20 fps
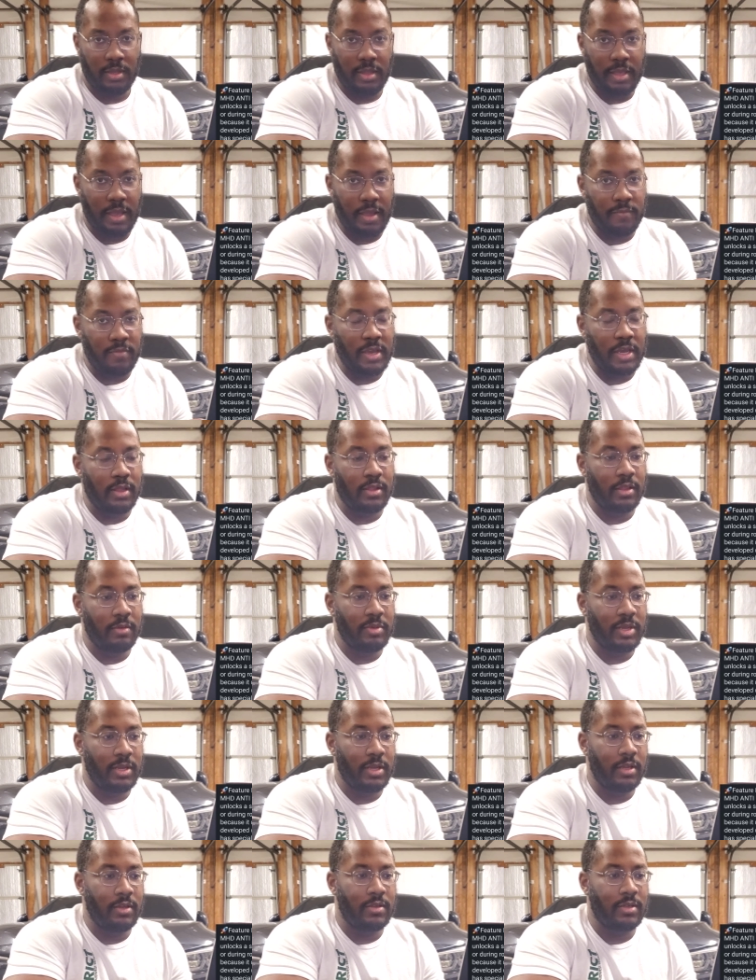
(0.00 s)
they have that
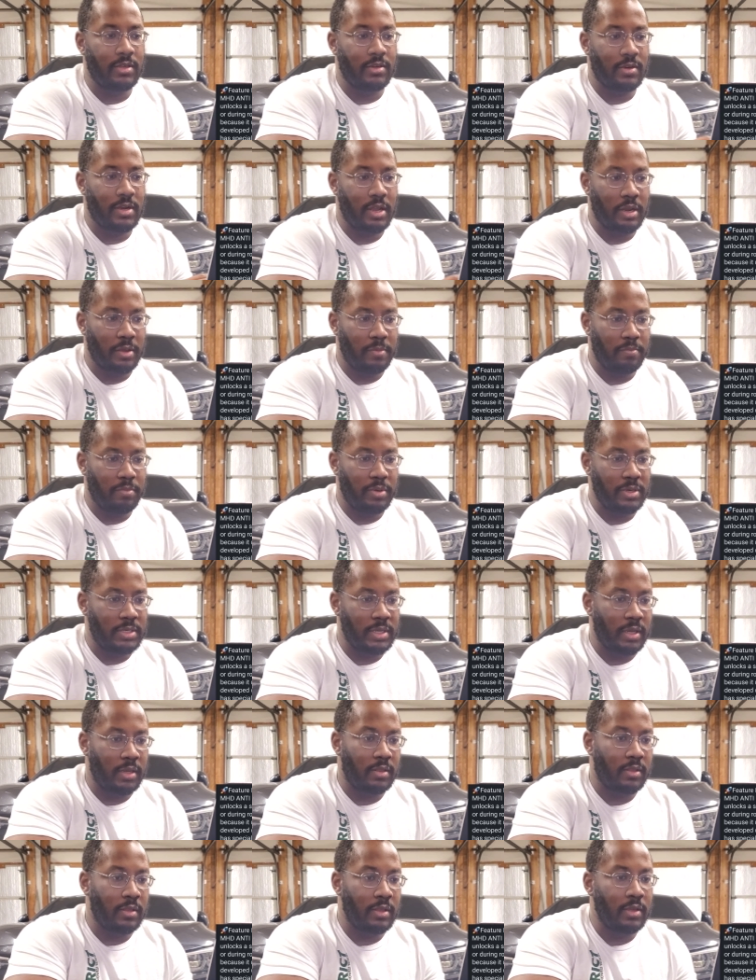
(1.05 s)
limited to try to
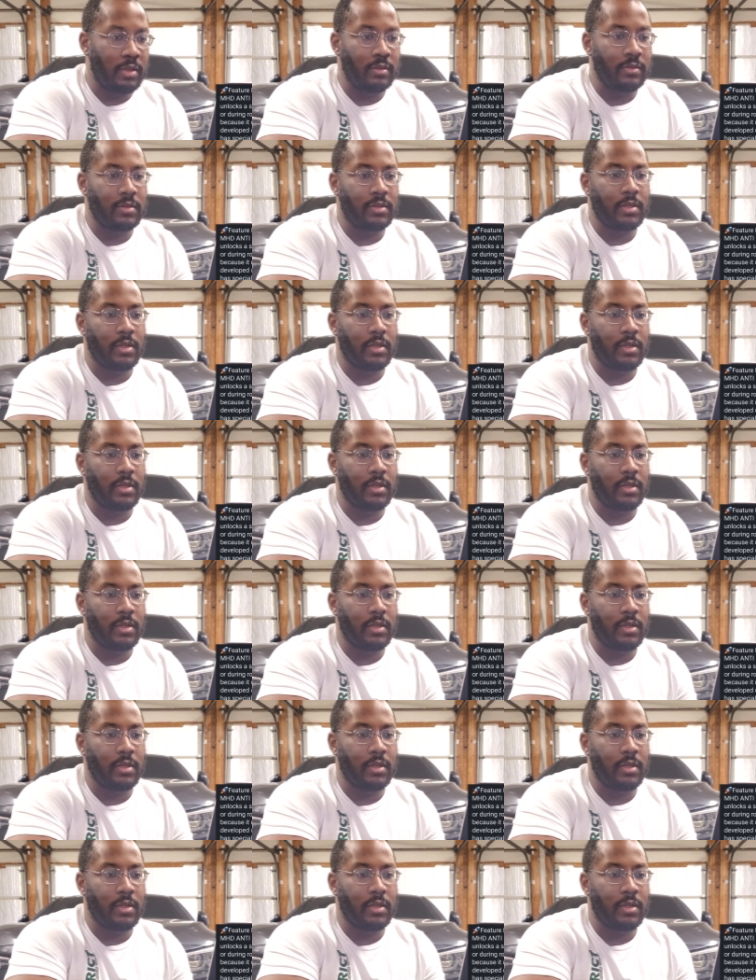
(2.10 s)
protect things.